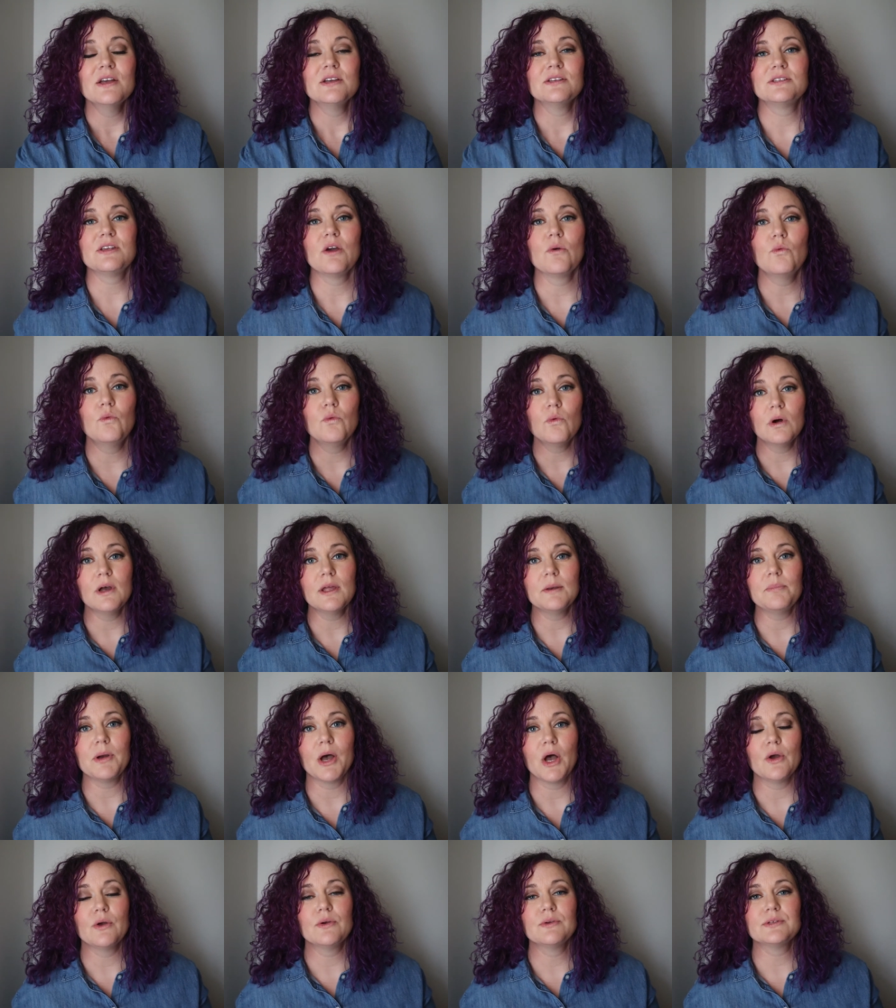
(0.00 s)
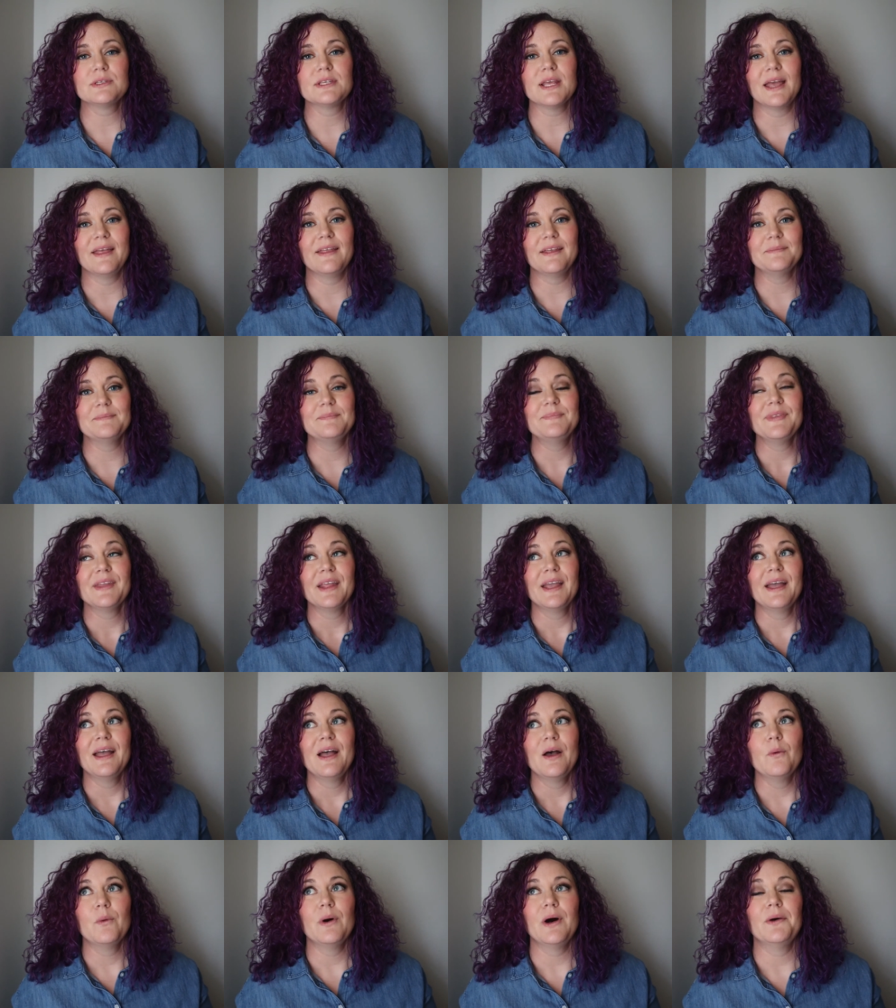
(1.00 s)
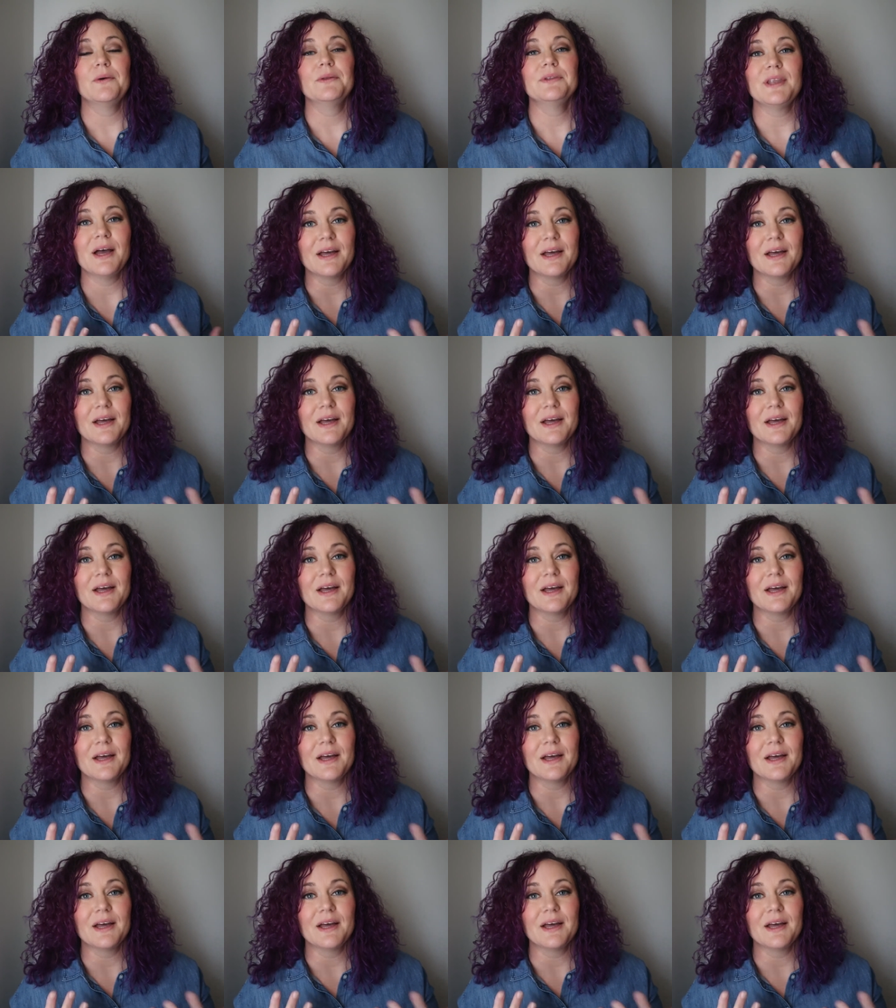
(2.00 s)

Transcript: So one pose, and well,